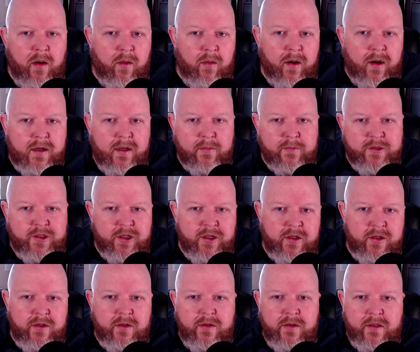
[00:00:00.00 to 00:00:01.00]
Welcome
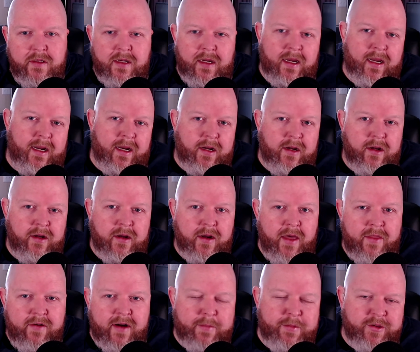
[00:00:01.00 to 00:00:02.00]
to
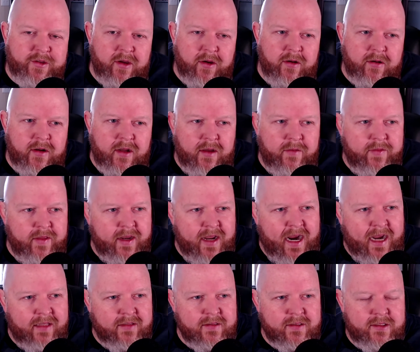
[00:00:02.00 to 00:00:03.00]
another episode of the
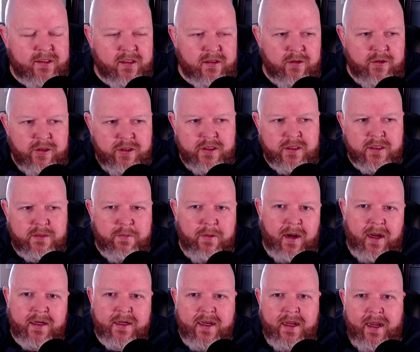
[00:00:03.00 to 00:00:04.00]
Atlas Solutions
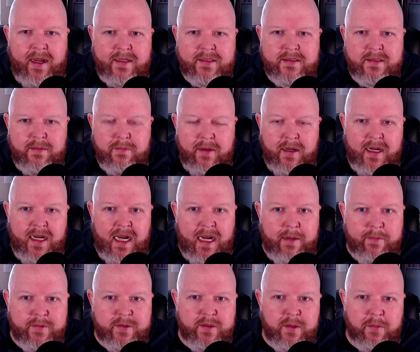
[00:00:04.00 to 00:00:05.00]
Podcast. My
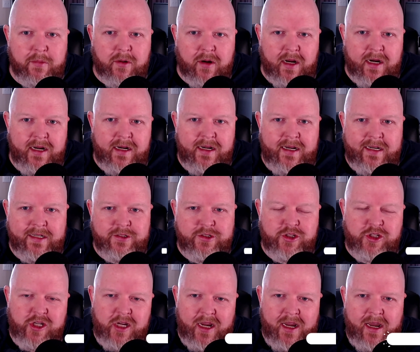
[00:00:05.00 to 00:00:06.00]
name's Brian. He's
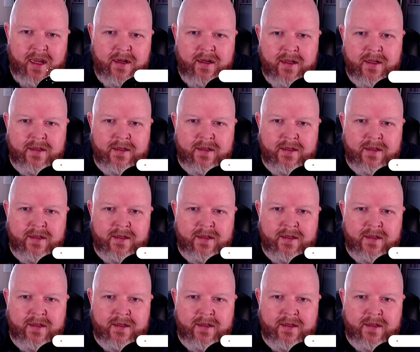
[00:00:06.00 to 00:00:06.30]
Chad.